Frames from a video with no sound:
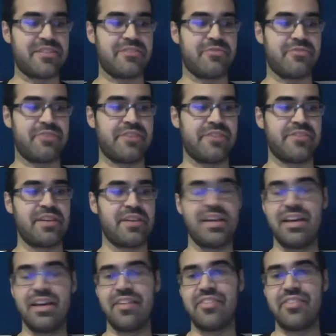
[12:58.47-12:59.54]
interface,
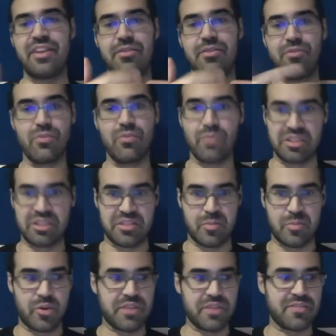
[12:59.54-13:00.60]
then what's the
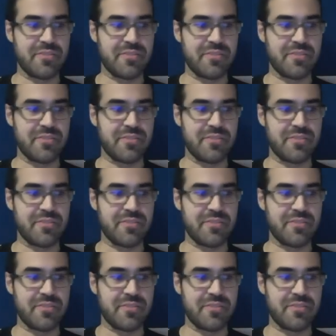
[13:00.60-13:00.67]
point?